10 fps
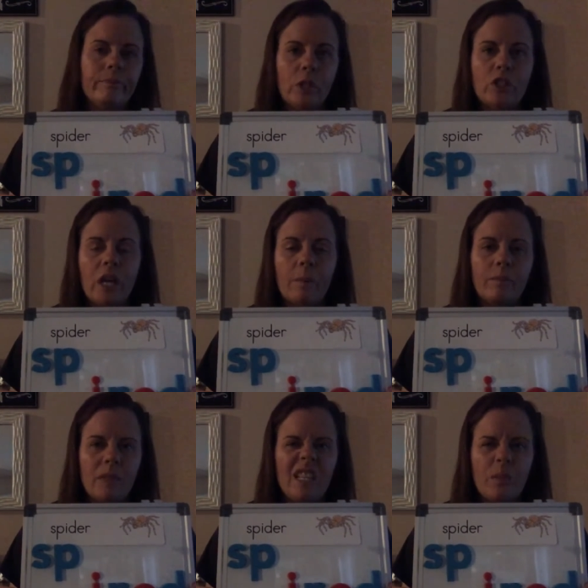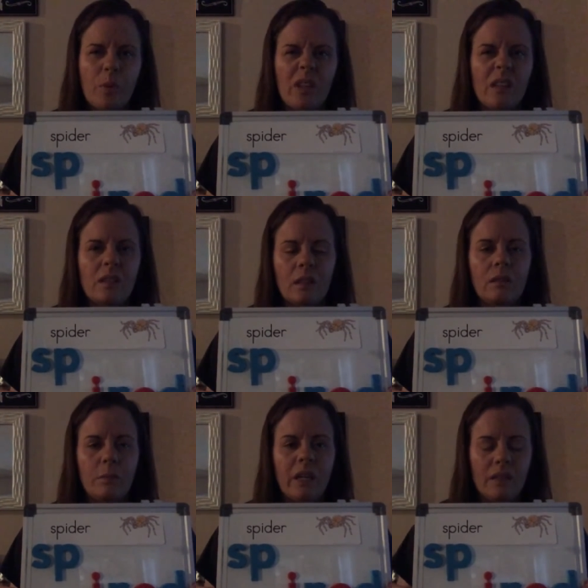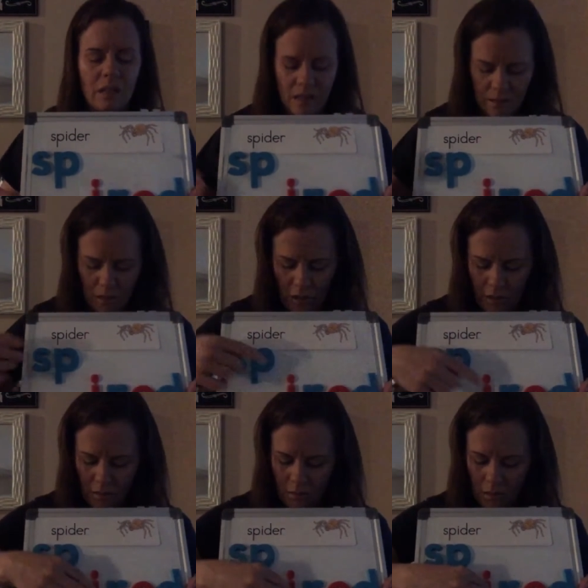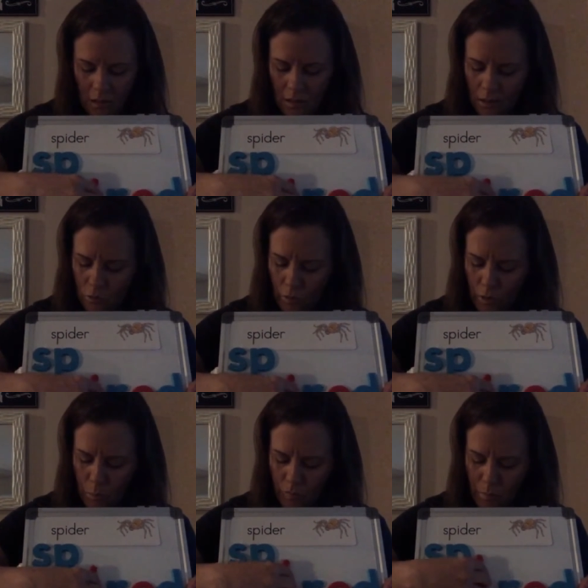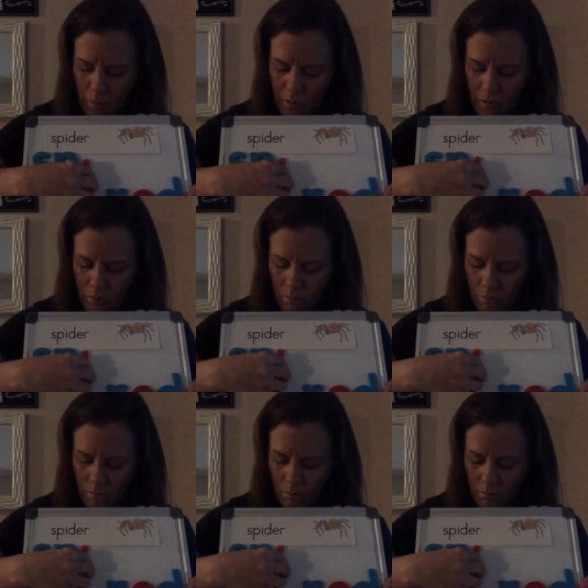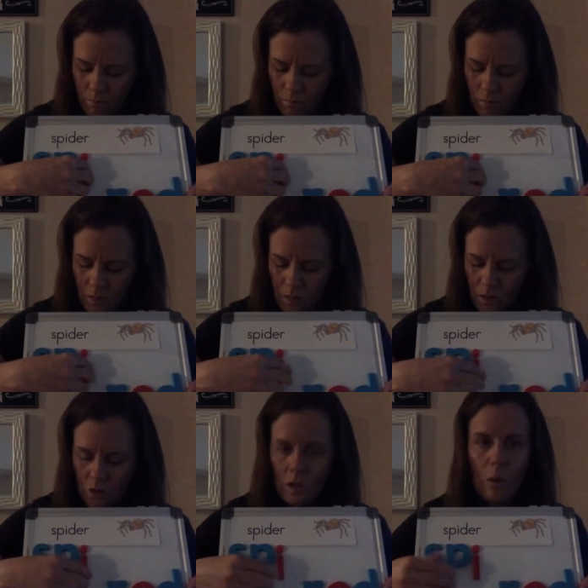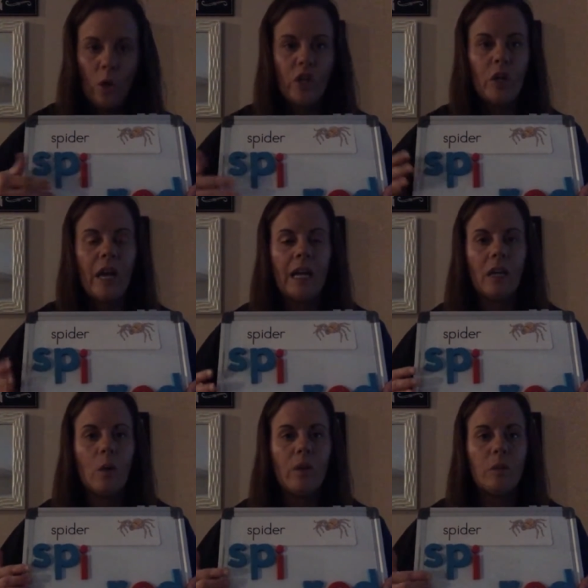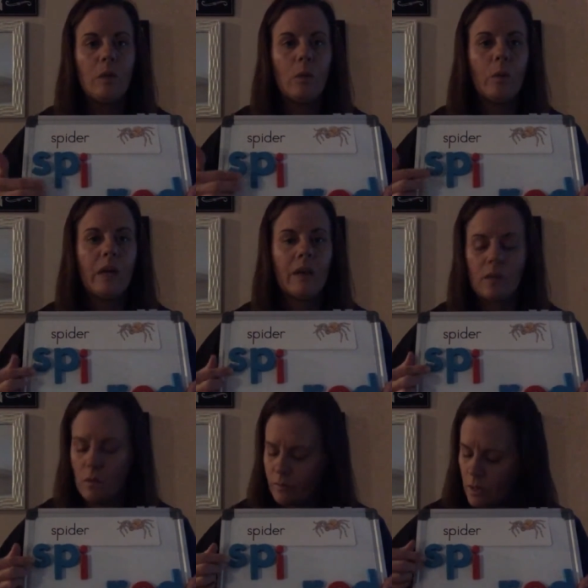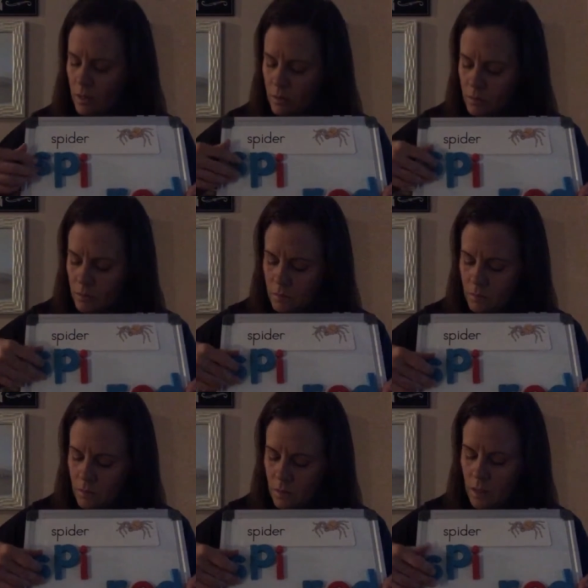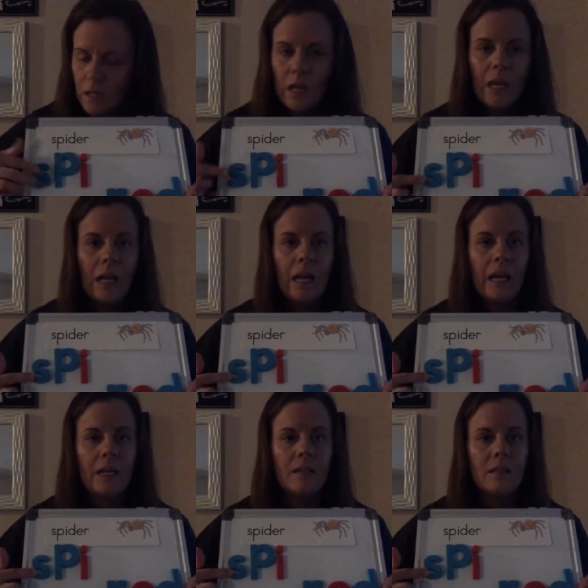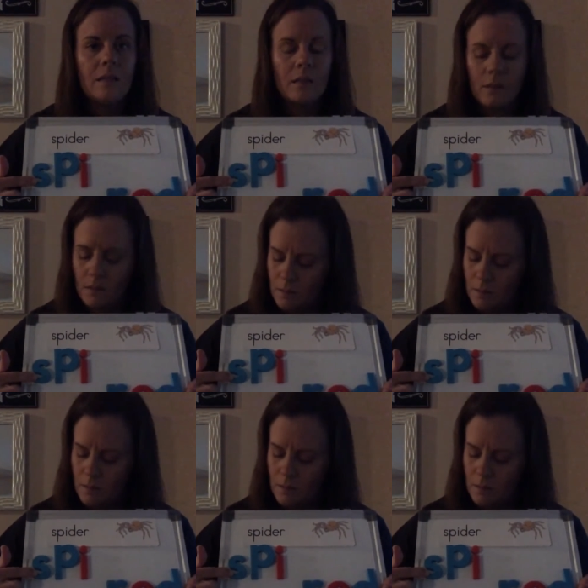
Good job. That's pretty easy because he has the dot. So we're going to move him up here. So I want you to echo with me what we have so far. S,